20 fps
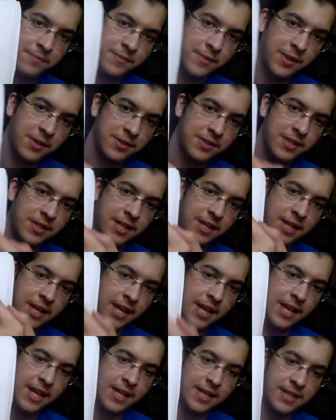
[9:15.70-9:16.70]
Also the
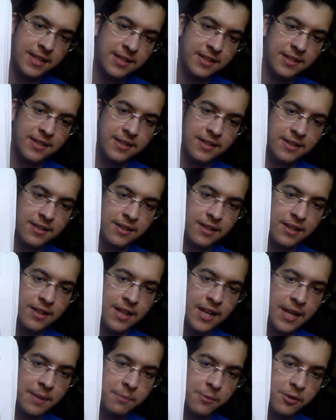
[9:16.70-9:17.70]
hat and the
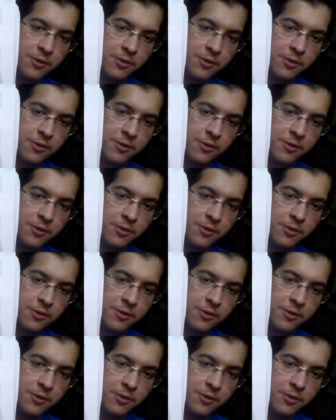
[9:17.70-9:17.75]
lime